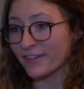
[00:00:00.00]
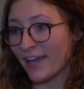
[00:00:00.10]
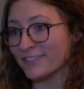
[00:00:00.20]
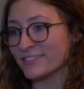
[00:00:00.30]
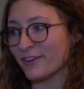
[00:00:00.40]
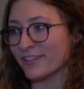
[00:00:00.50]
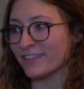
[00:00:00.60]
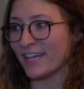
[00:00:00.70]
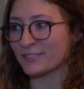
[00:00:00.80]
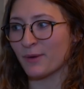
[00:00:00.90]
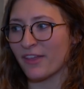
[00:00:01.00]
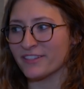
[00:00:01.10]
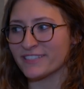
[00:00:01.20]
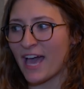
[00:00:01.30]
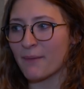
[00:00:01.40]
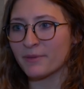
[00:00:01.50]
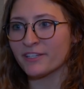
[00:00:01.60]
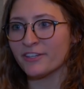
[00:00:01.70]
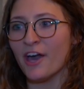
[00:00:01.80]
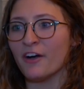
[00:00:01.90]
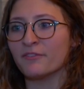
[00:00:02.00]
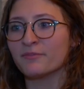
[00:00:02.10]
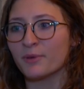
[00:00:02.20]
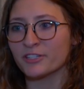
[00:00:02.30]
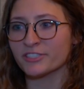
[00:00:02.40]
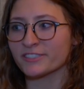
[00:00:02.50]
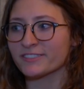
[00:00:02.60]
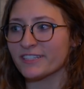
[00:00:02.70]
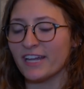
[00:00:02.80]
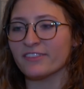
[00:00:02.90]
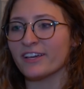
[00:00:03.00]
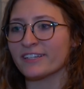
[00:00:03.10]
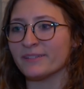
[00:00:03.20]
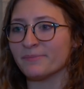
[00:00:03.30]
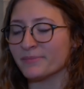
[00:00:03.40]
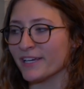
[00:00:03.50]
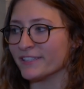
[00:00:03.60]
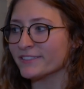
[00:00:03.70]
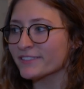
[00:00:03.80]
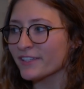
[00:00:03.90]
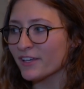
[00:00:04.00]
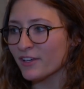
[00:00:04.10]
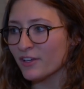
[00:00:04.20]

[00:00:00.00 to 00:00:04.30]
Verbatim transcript: Yes. Do I think that's why this happened? No. We're just an unlucky place